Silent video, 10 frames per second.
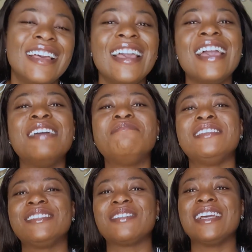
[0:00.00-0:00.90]
And
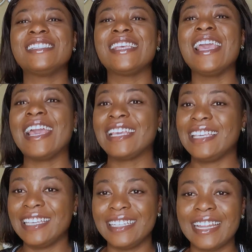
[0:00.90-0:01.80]
please, when I say a
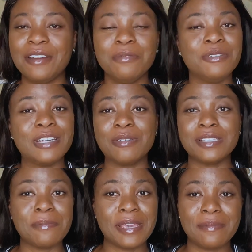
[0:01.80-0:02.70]
kid, I don't mean when I was a
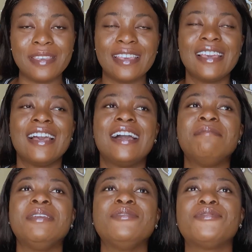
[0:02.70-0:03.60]
baby. I
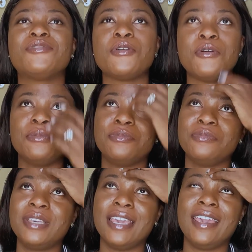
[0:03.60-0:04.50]
mean from
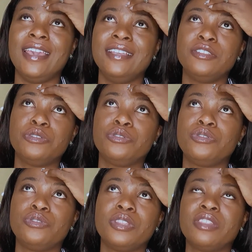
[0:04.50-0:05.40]
age
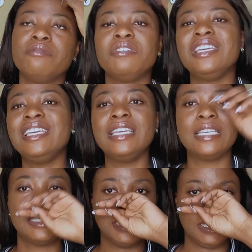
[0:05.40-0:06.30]

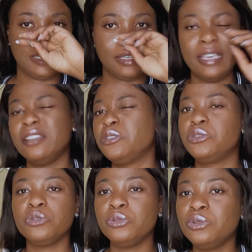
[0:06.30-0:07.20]

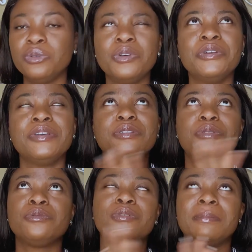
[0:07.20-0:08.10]
2
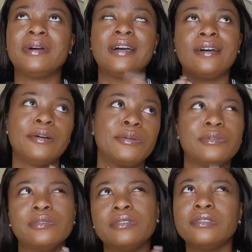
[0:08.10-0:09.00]
to
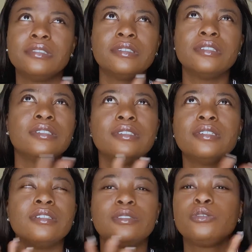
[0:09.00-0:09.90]
about
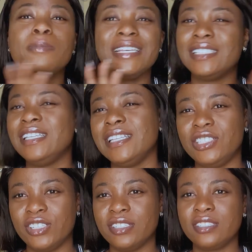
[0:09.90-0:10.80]
to my teenage
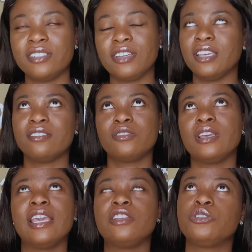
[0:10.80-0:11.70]
years. Okay, so
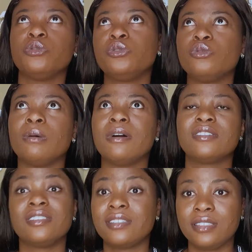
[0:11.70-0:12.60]
age 2 to about
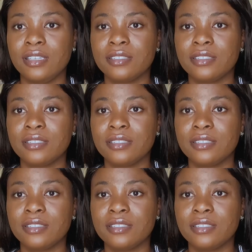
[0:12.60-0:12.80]
16.